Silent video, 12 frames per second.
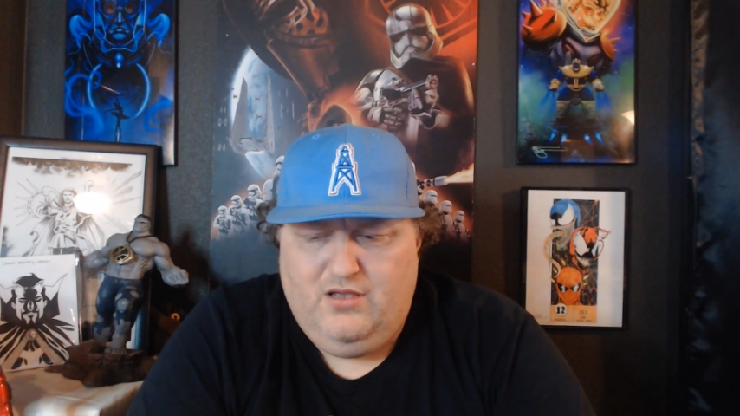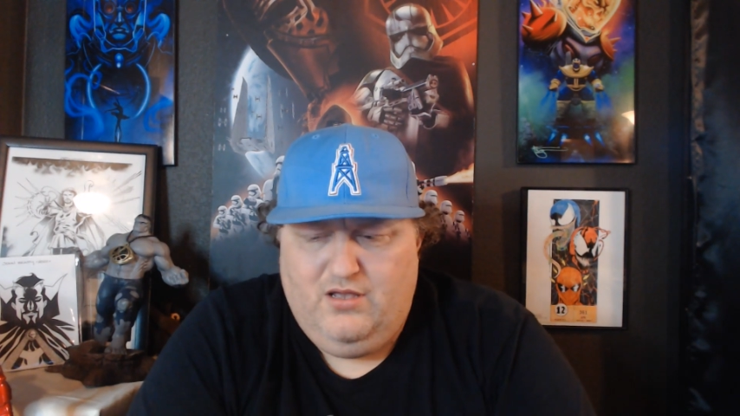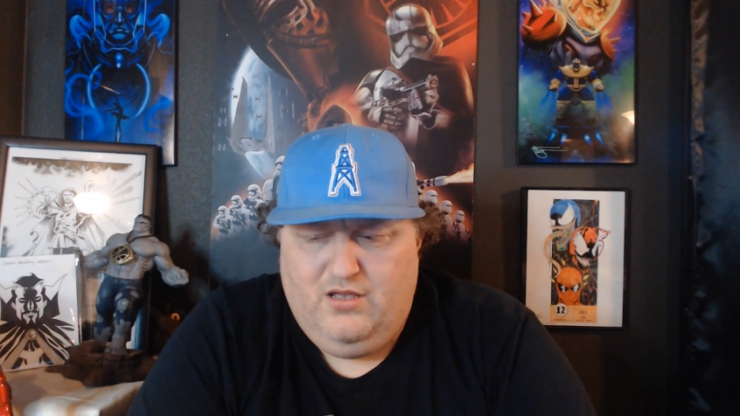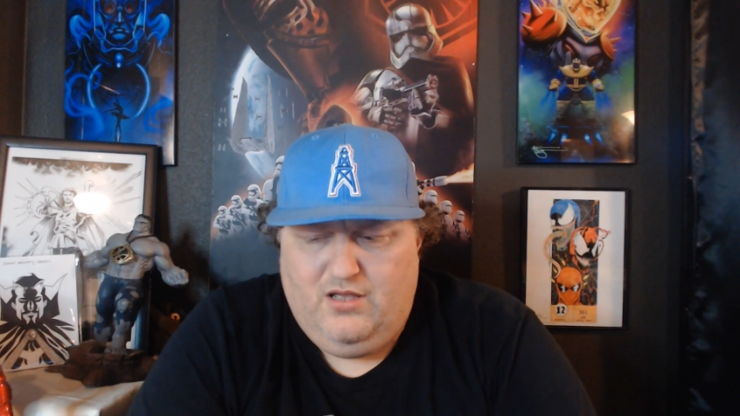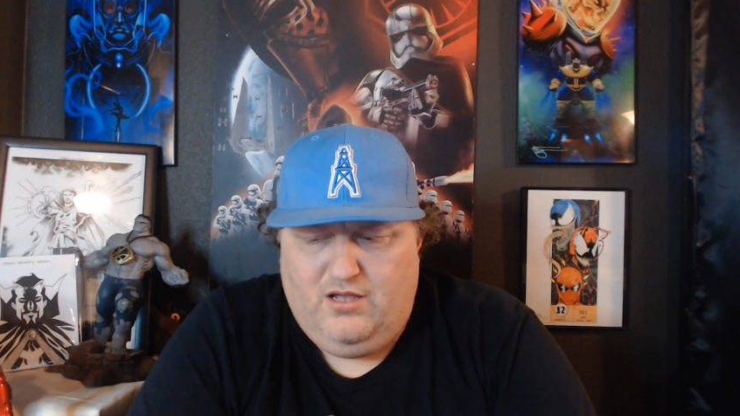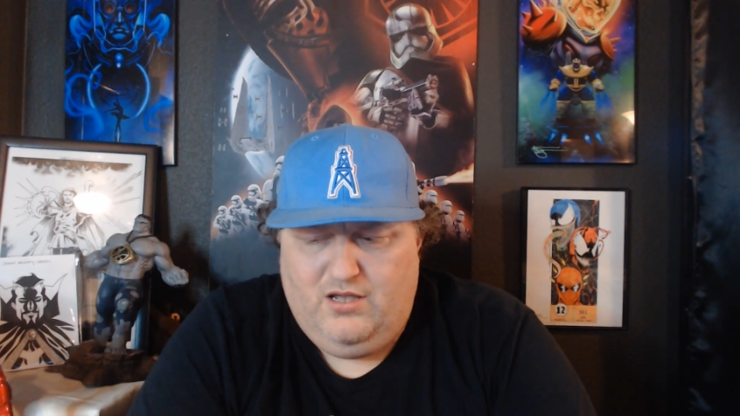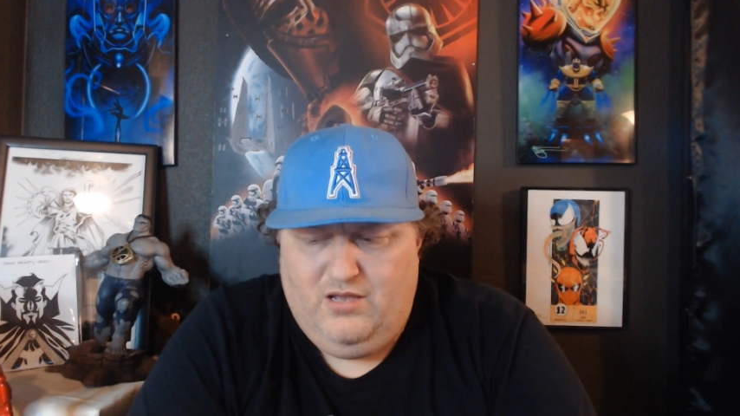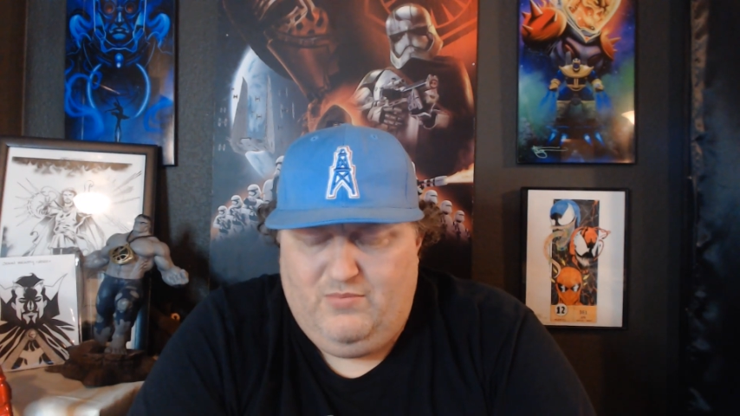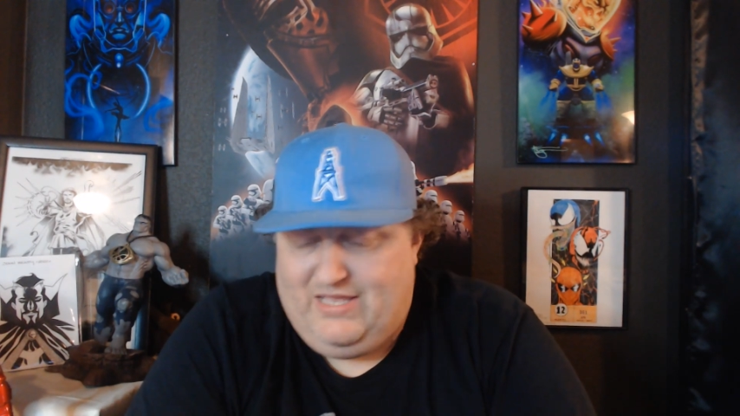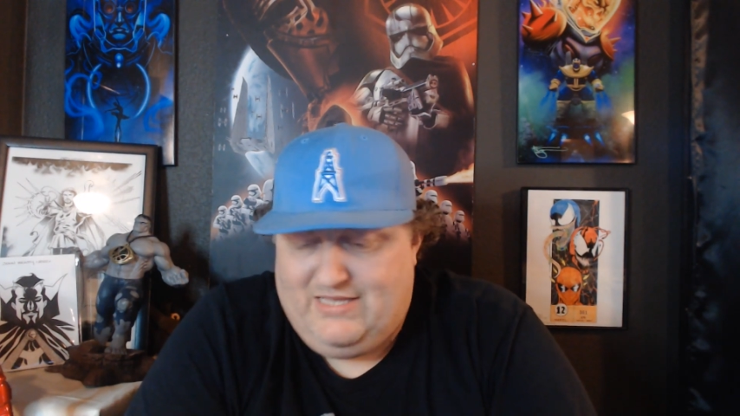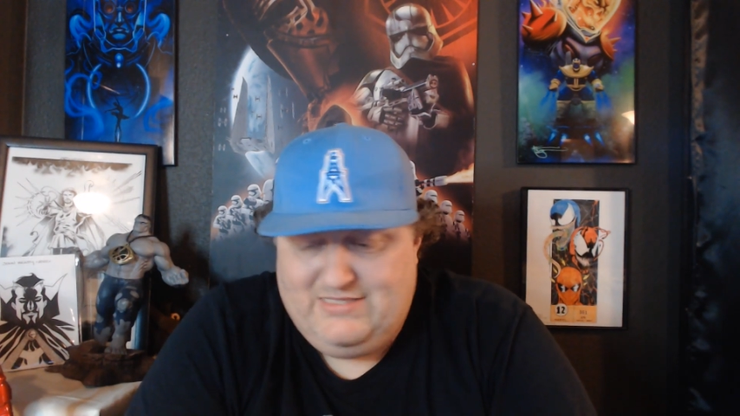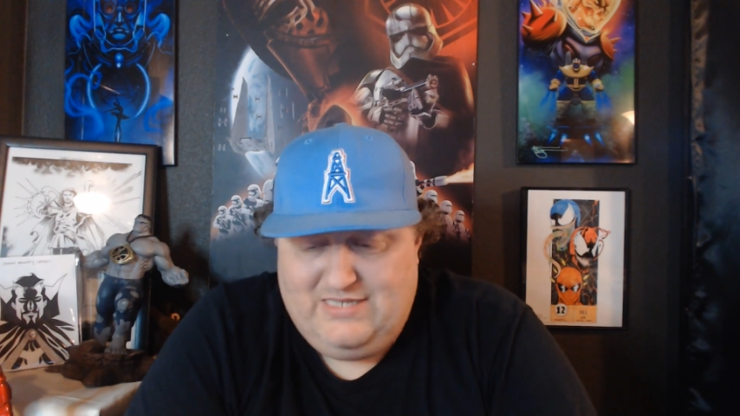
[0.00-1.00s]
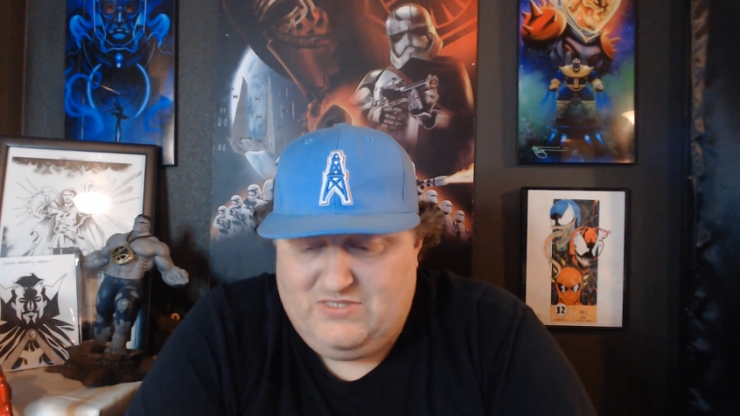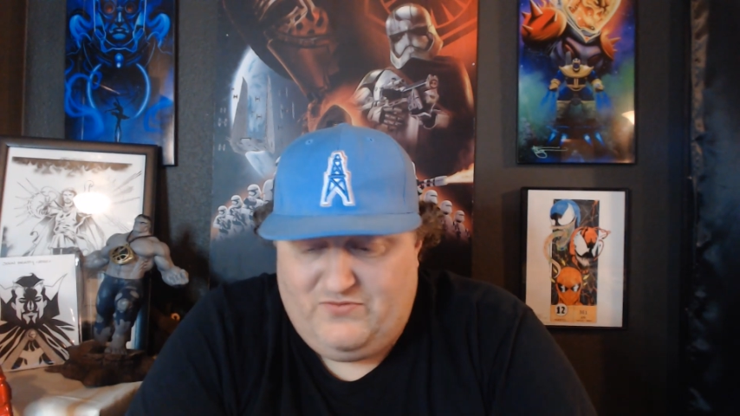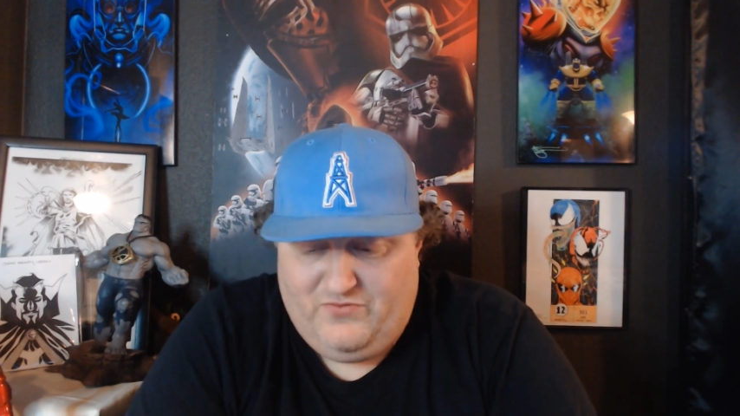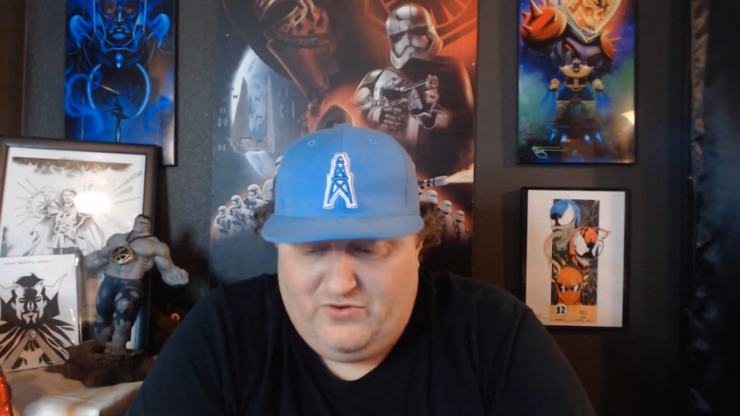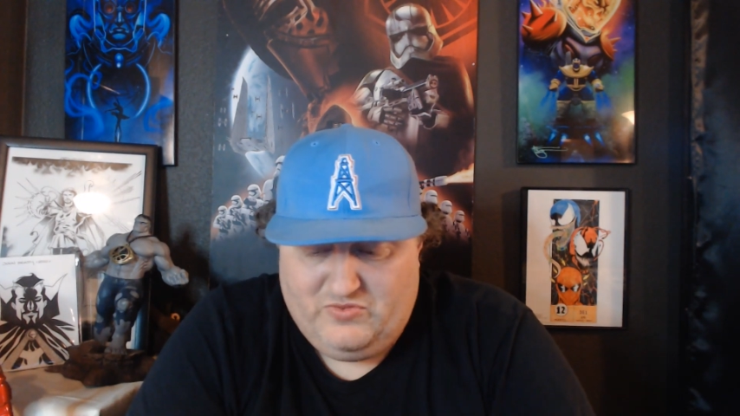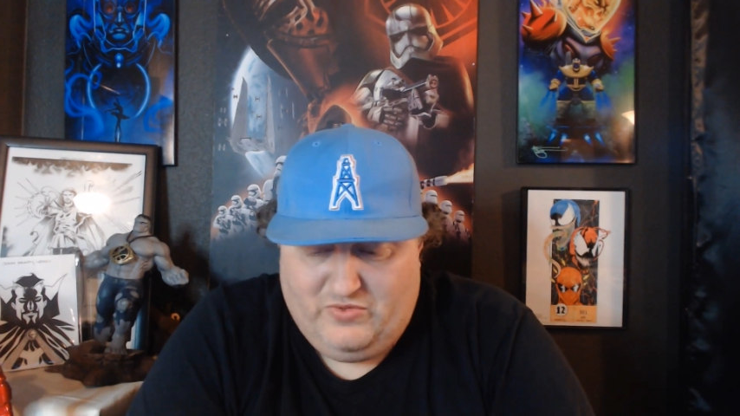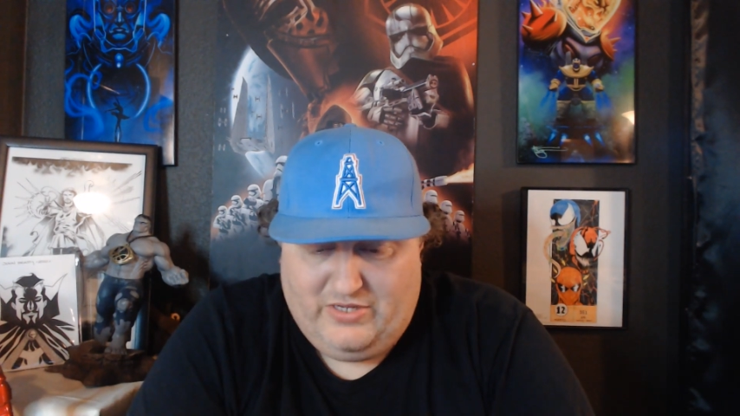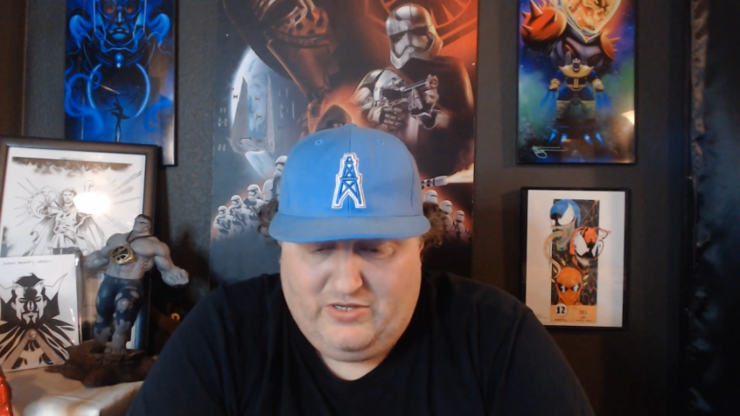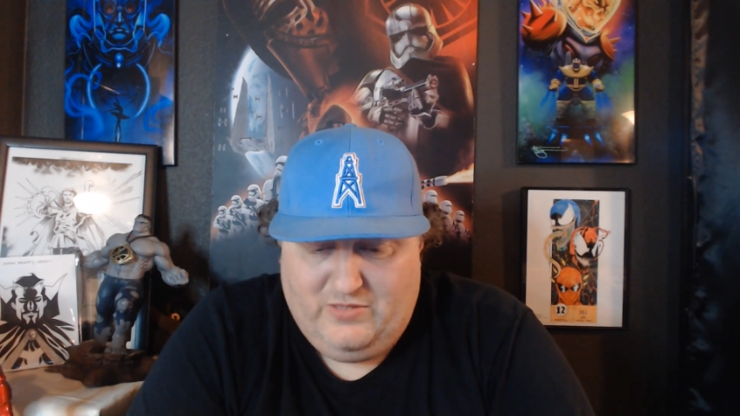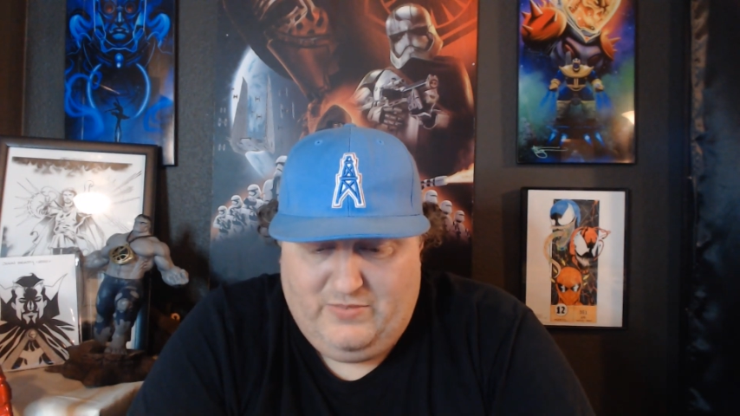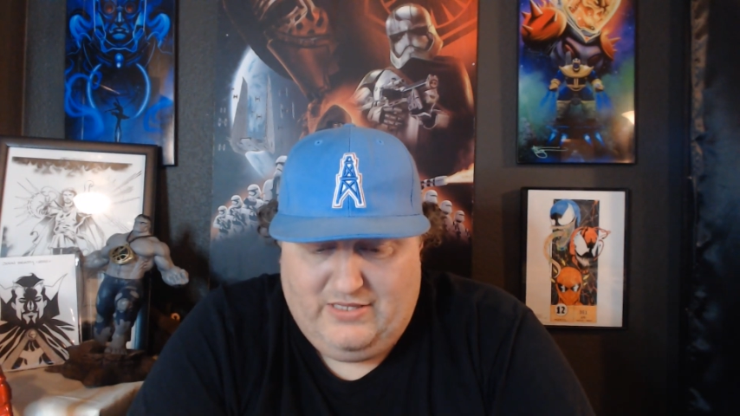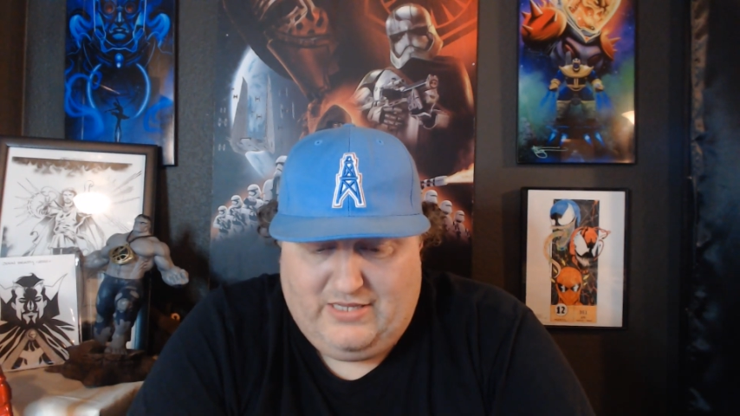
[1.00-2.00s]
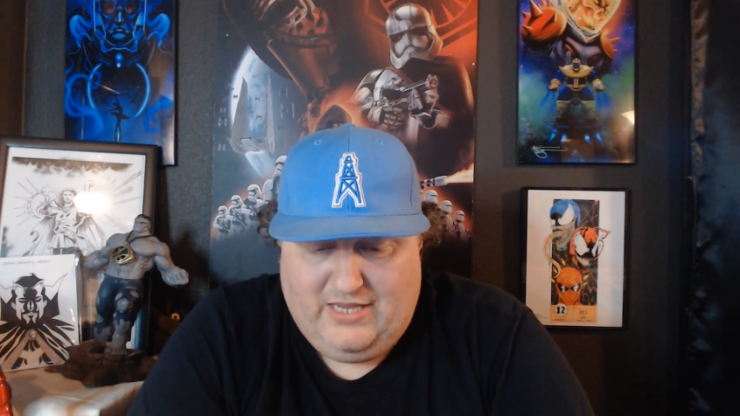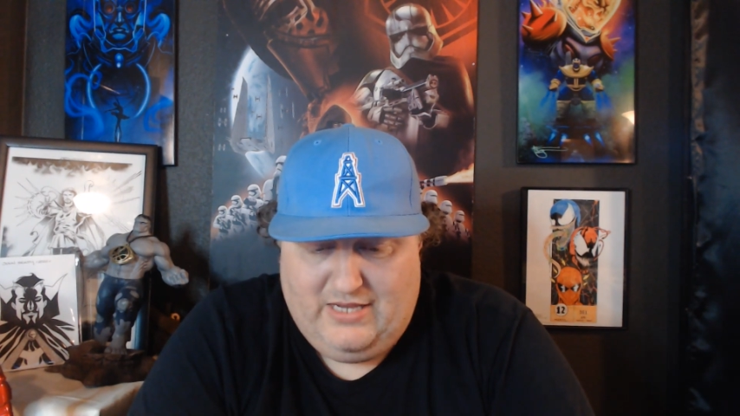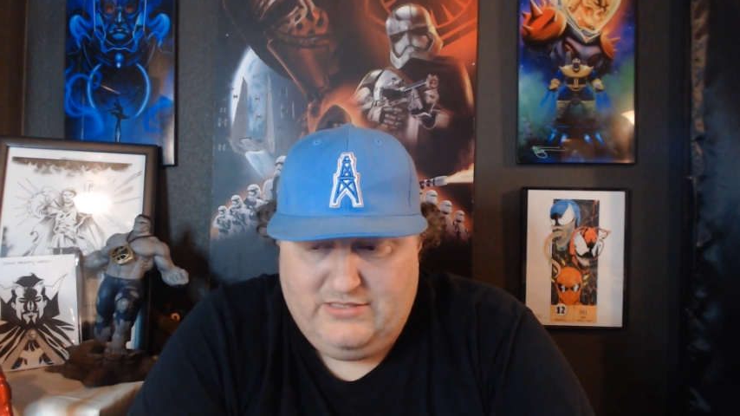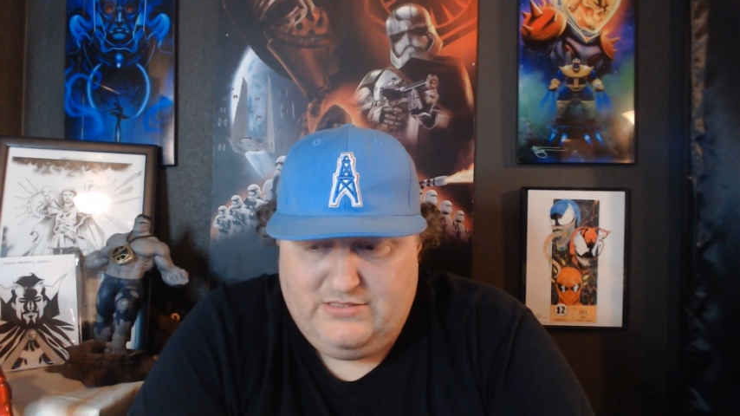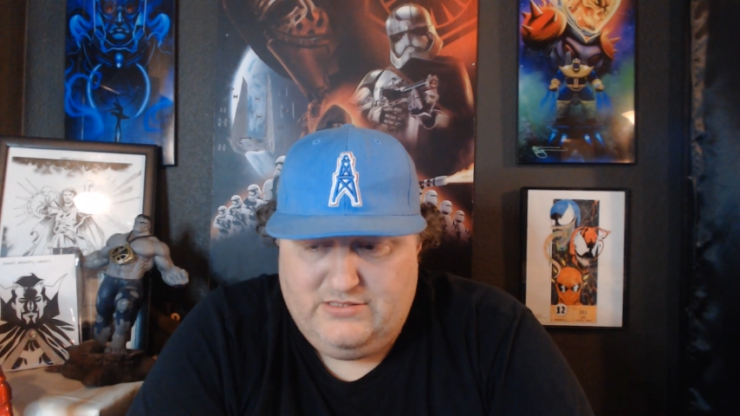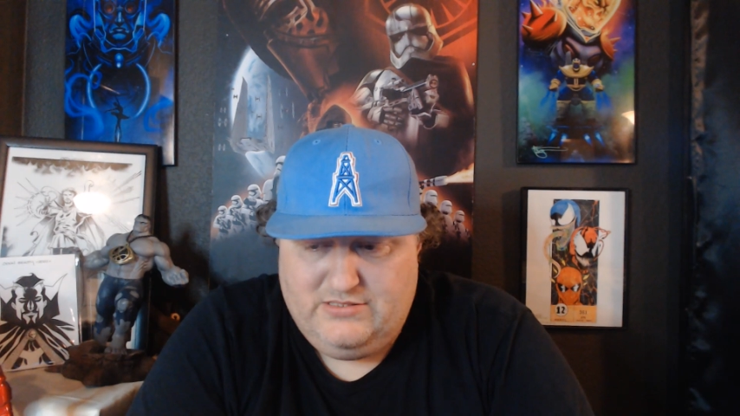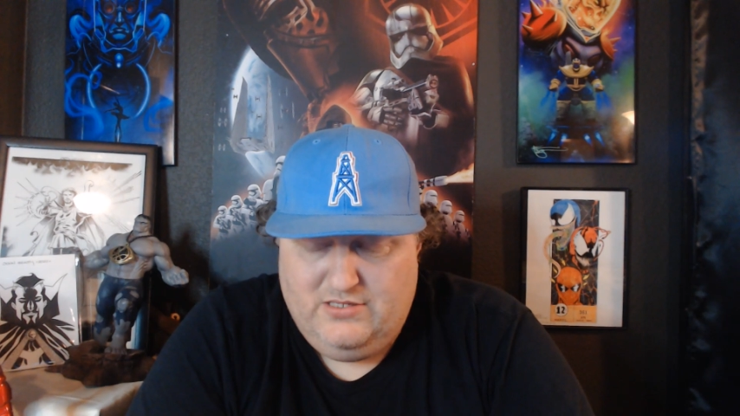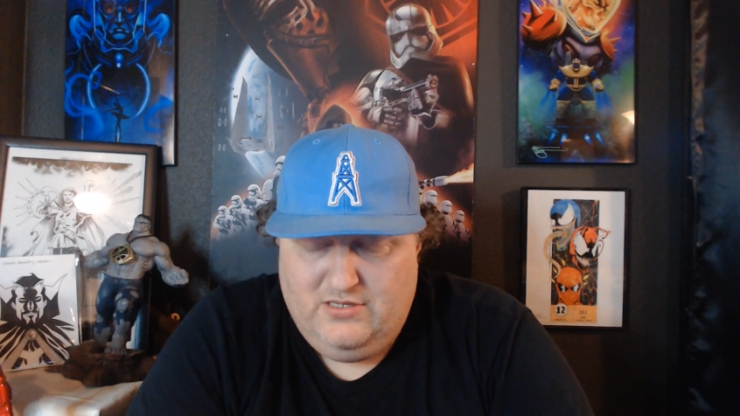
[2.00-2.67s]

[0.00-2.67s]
But like I said, it's the first one. That could be the case.